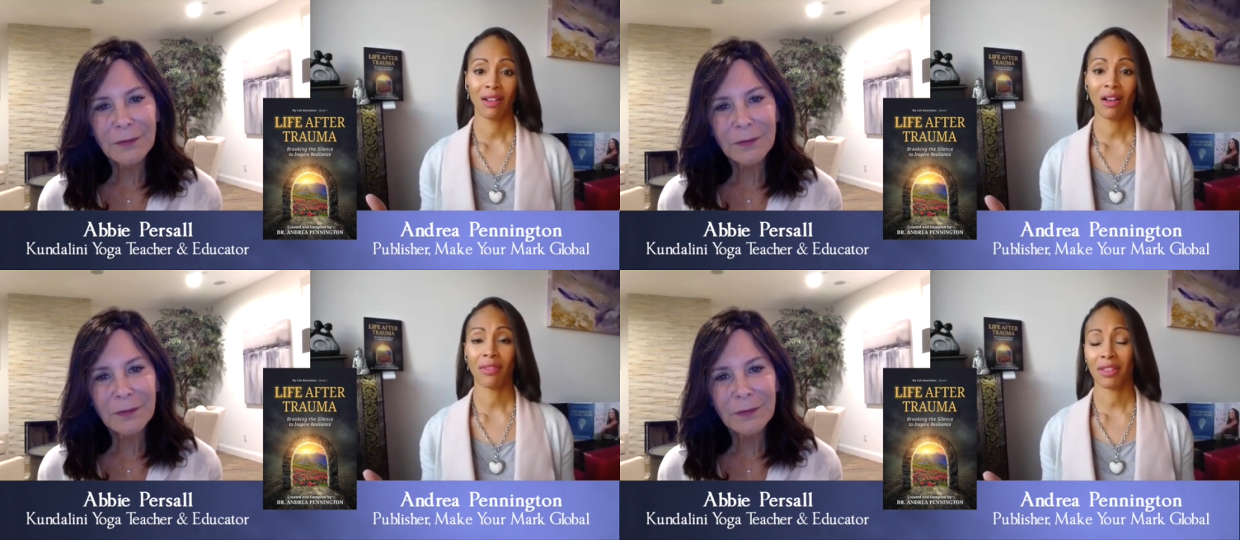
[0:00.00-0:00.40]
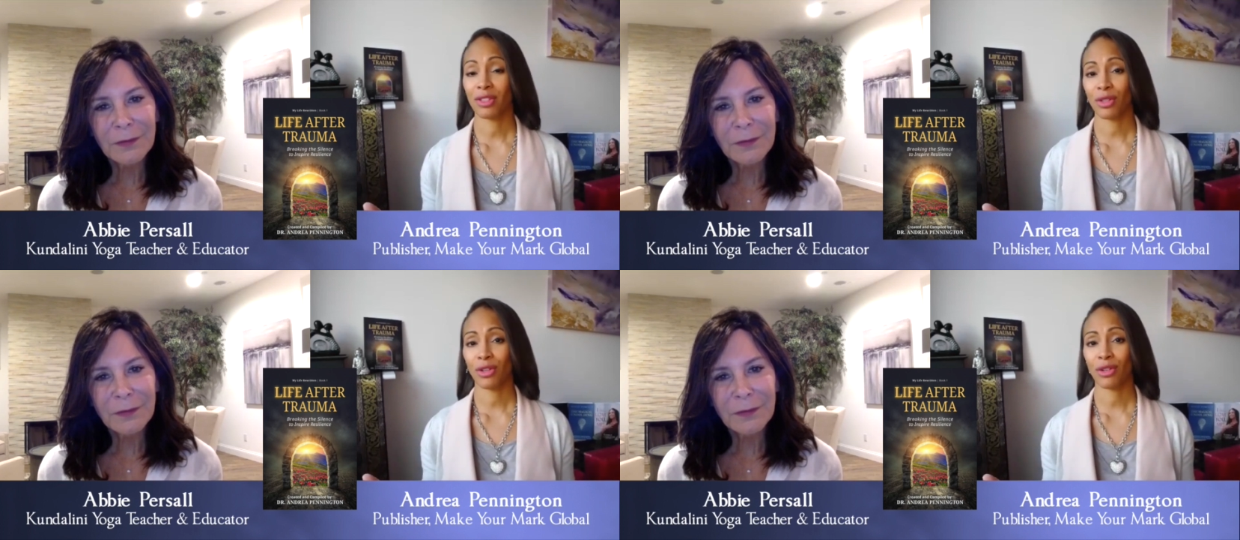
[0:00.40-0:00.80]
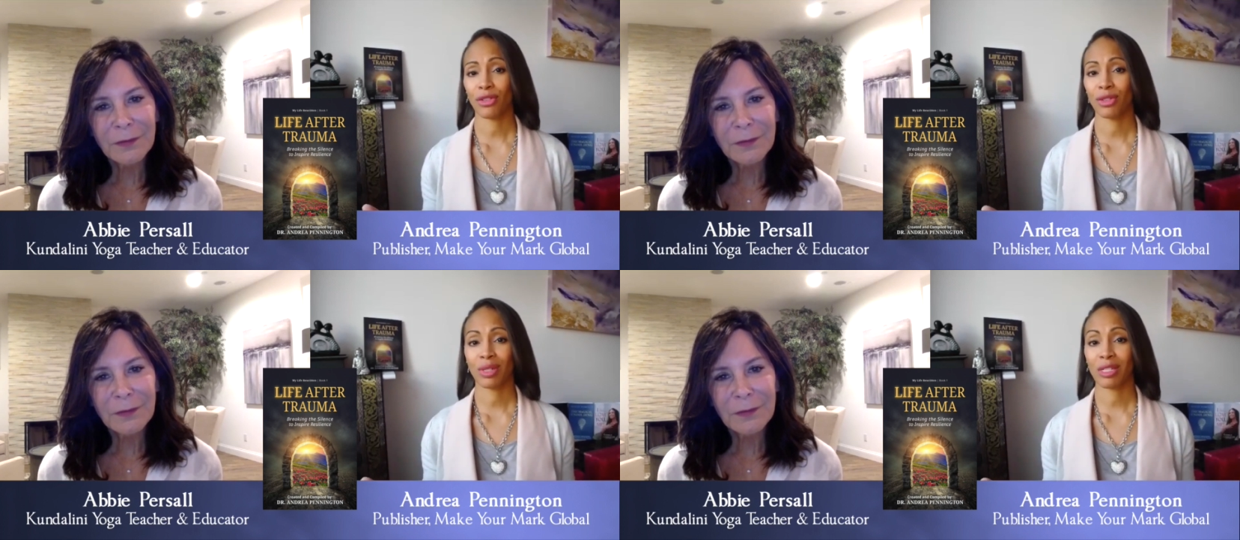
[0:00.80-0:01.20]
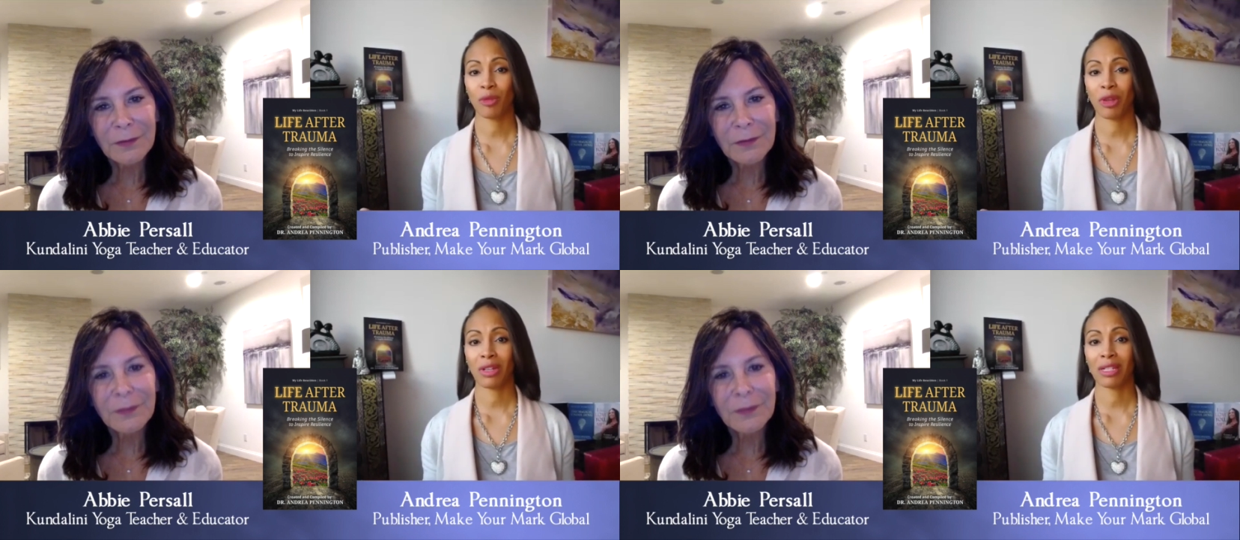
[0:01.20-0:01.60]
Speaker 1: on this earth to
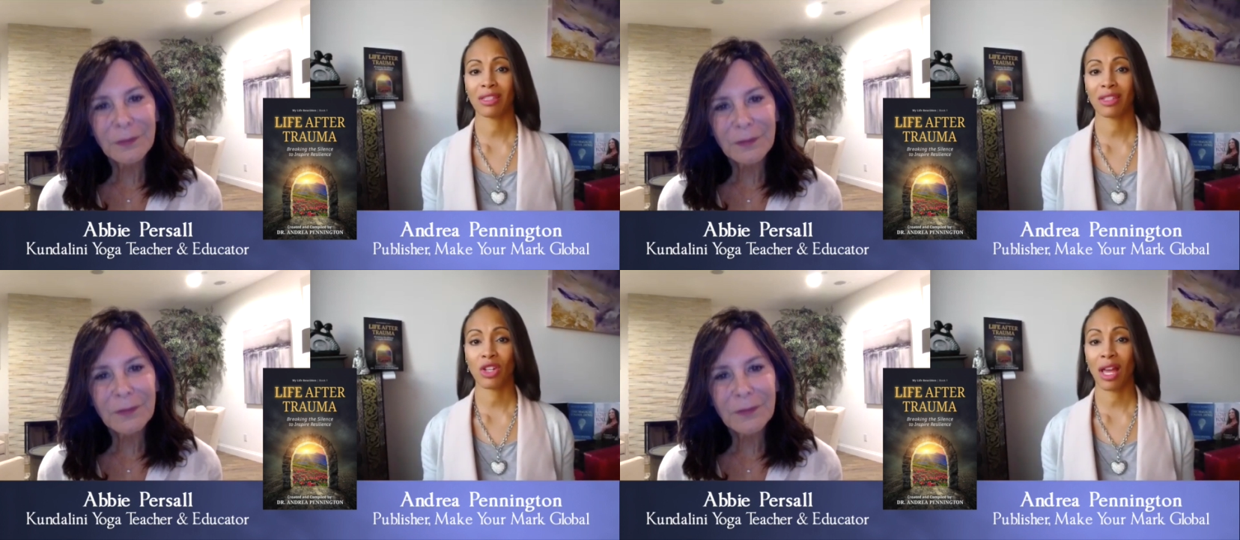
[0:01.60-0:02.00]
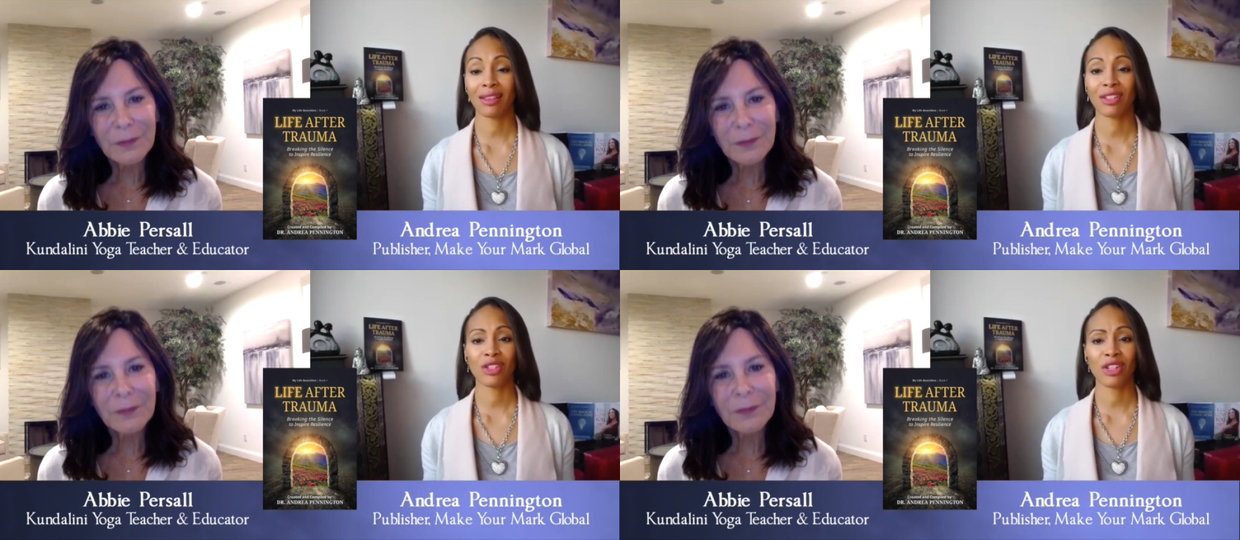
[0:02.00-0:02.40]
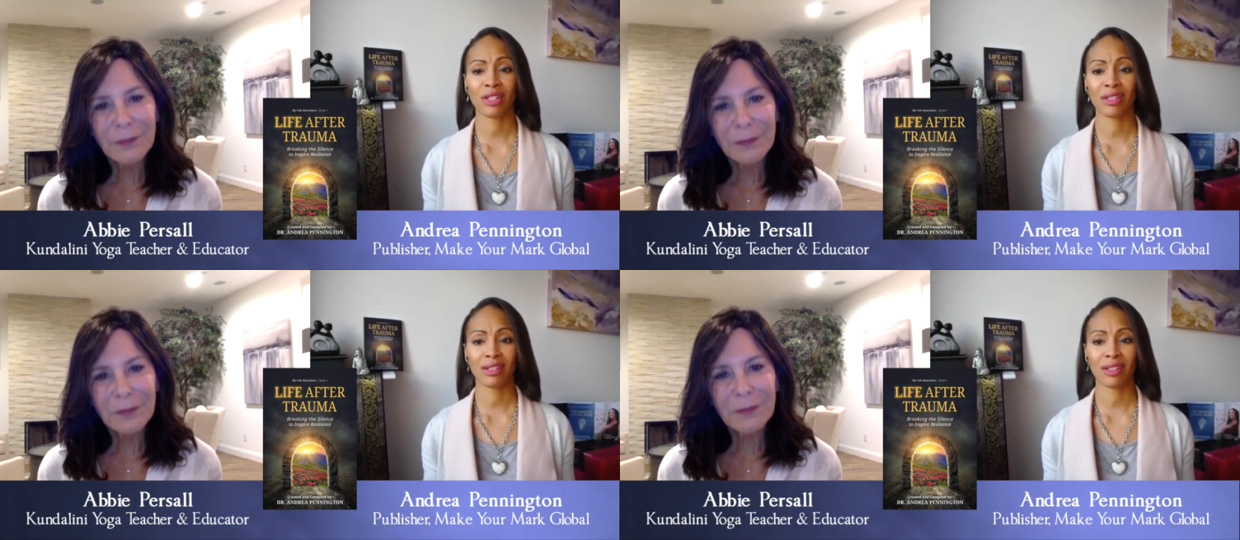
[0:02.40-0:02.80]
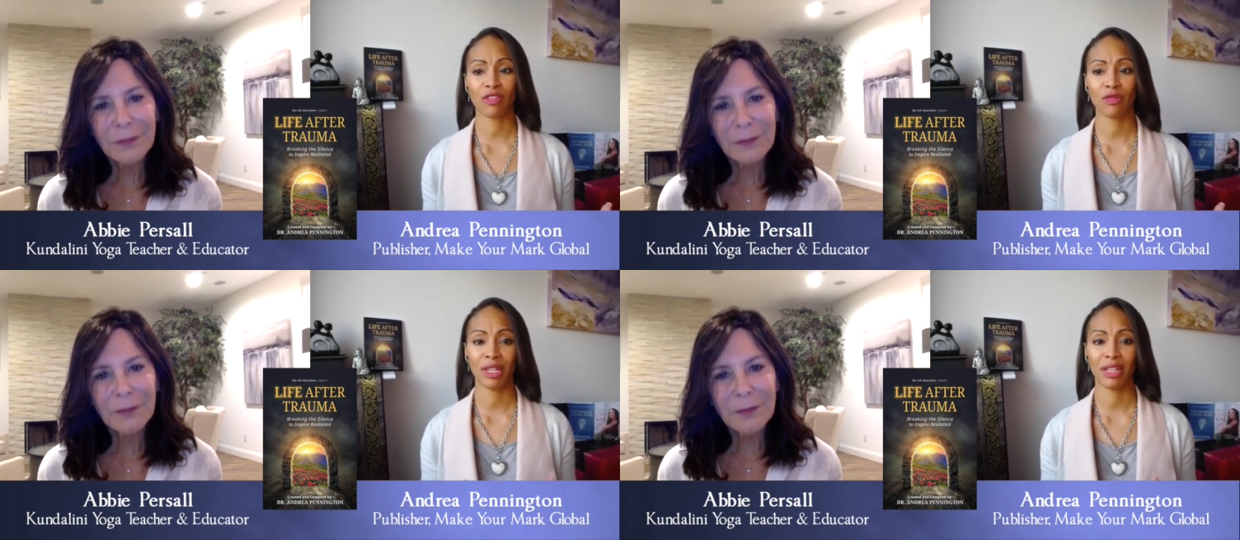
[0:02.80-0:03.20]
experience the challenges
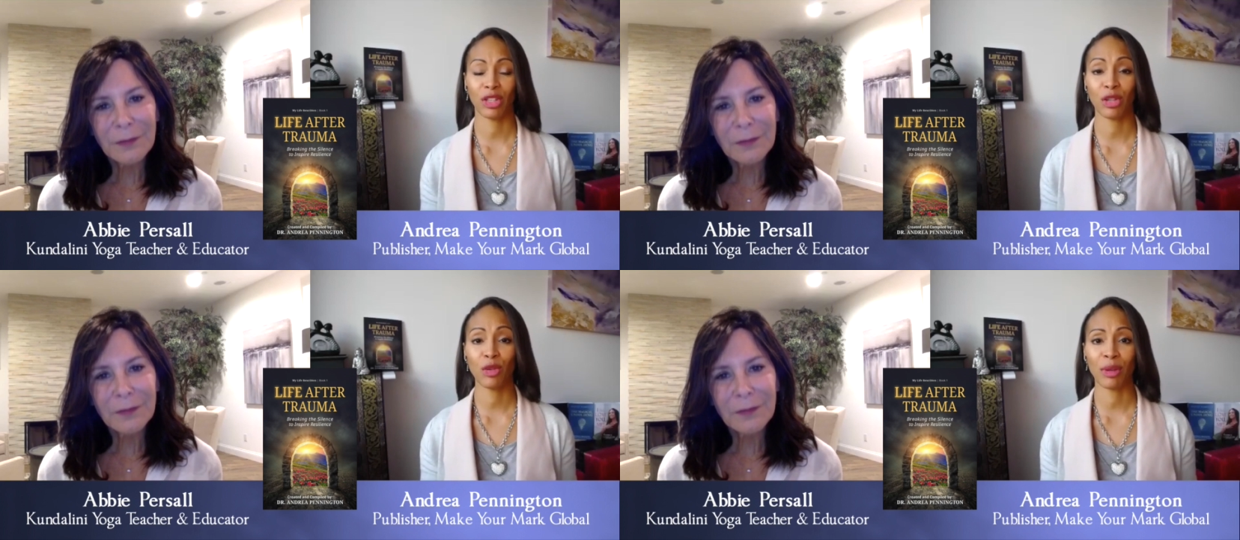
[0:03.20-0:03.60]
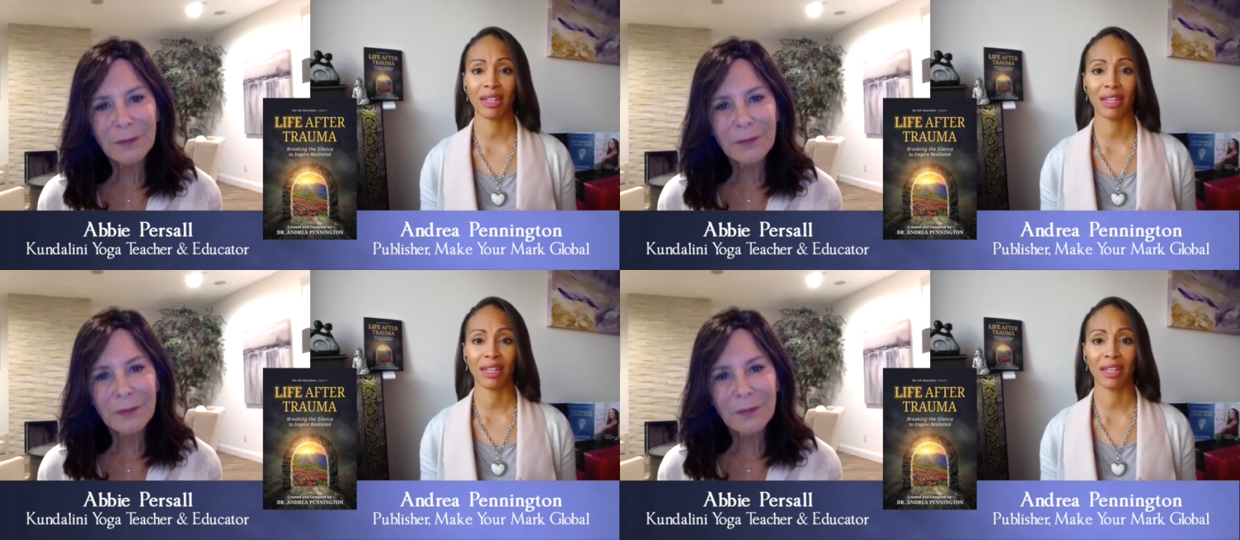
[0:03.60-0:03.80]
of being human,